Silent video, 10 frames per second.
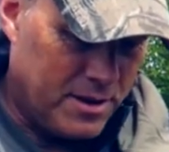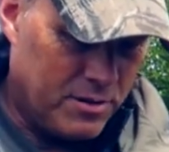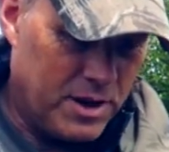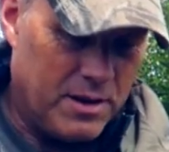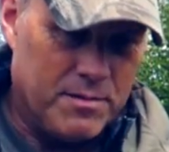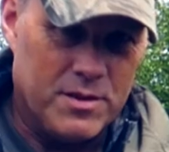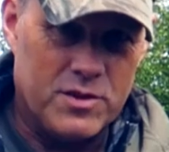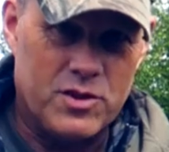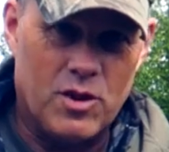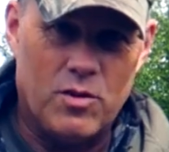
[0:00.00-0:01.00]
Okay,
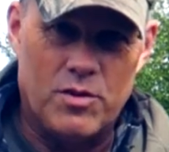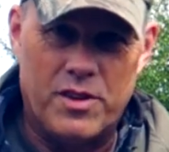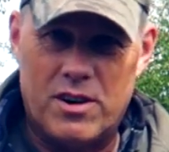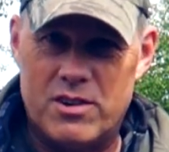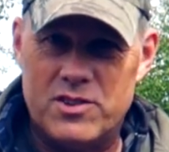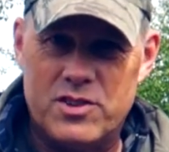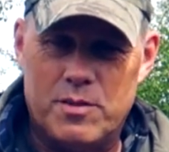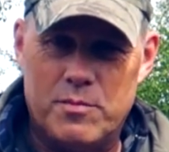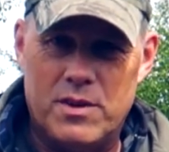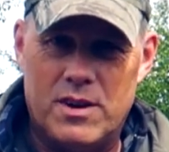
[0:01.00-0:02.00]
so there are
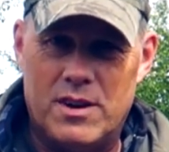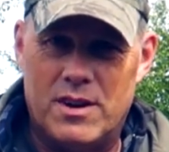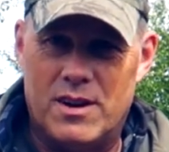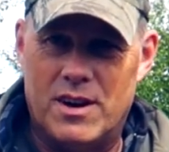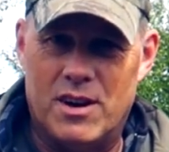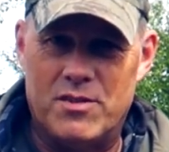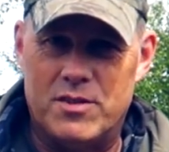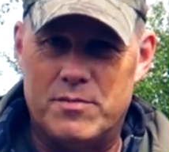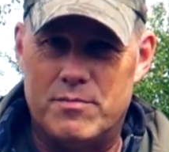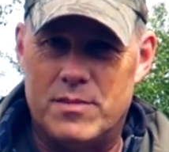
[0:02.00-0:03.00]
some
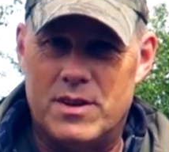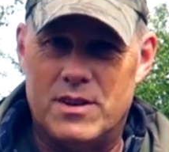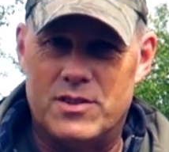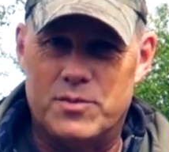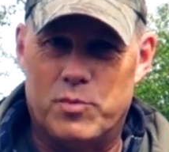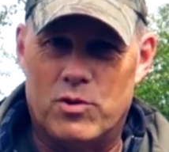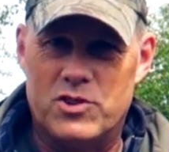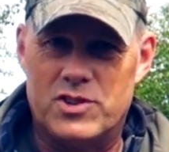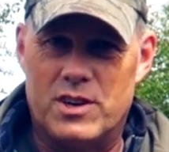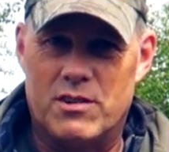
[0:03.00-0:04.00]
other
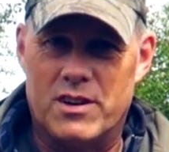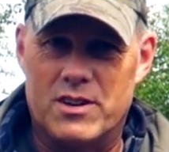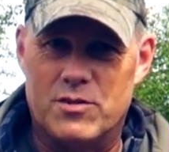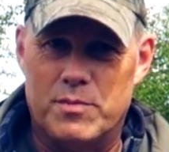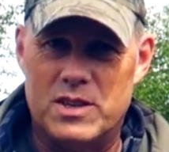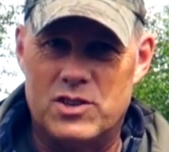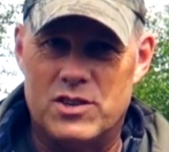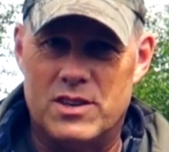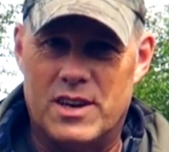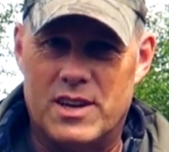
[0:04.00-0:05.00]
supports I'd like to
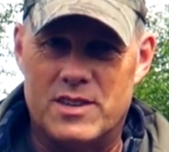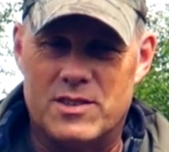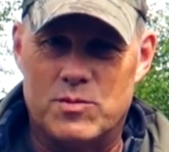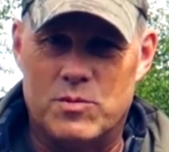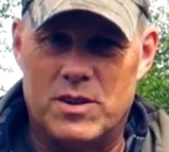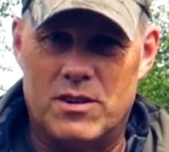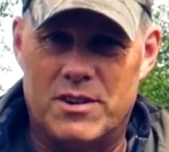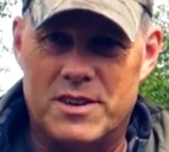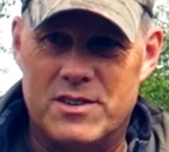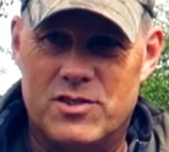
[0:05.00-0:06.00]
mention as we are
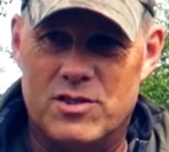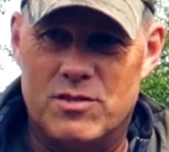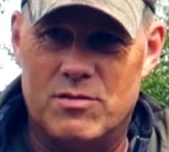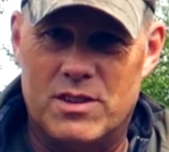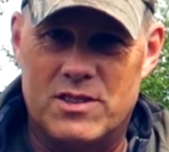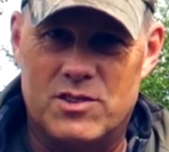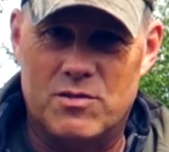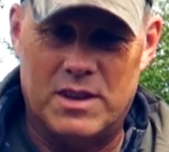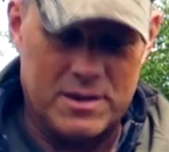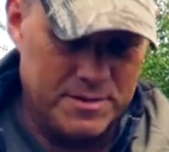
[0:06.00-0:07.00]
here, so let's
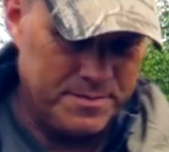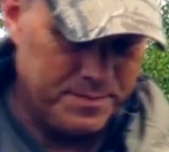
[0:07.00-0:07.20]
do that.